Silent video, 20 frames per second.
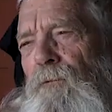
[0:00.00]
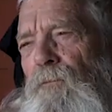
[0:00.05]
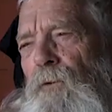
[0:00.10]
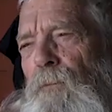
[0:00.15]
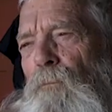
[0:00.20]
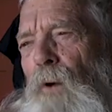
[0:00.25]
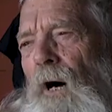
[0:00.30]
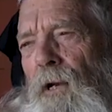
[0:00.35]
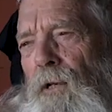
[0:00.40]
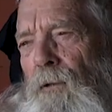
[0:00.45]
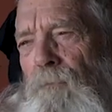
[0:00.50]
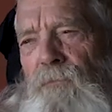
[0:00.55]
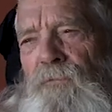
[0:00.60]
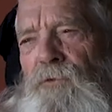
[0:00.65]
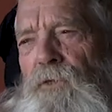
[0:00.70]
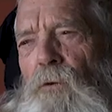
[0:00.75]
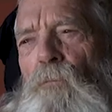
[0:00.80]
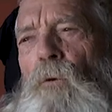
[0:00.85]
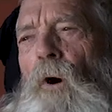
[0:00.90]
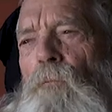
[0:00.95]
we won.
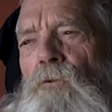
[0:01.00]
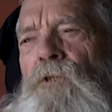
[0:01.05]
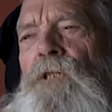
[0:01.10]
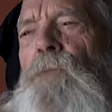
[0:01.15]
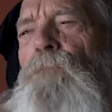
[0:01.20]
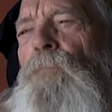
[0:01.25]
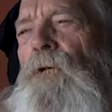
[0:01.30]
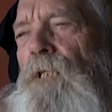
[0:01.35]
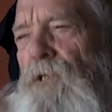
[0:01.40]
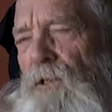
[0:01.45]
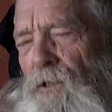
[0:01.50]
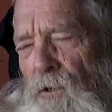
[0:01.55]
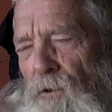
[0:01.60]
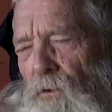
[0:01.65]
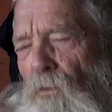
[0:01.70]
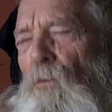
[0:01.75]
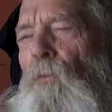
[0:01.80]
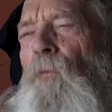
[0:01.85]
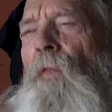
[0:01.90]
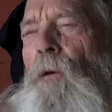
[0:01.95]
So what was the peace going
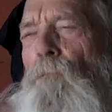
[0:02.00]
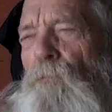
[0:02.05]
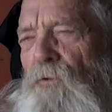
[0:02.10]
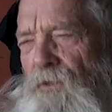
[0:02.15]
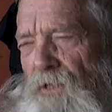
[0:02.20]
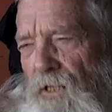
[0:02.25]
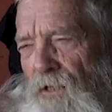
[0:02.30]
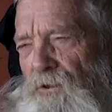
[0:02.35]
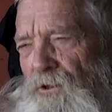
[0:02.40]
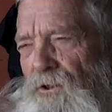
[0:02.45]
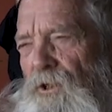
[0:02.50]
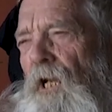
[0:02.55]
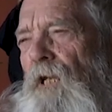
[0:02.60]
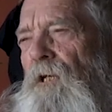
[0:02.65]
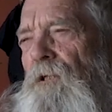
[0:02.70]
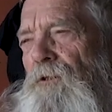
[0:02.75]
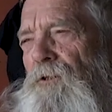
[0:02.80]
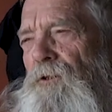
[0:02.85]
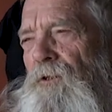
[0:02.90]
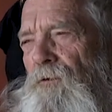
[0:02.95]
to look? That was our
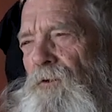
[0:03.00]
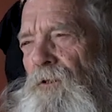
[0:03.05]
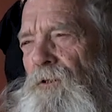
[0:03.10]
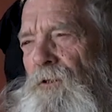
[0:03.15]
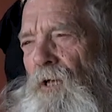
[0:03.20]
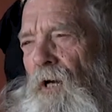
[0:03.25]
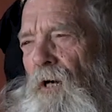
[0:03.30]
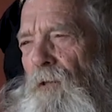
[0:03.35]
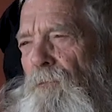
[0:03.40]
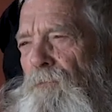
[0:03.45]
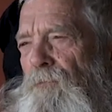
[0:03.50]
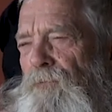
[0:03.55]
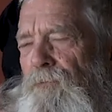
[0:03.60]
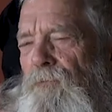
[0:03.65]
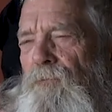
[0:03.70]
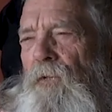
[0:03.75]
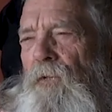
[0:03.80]
challenge at the time.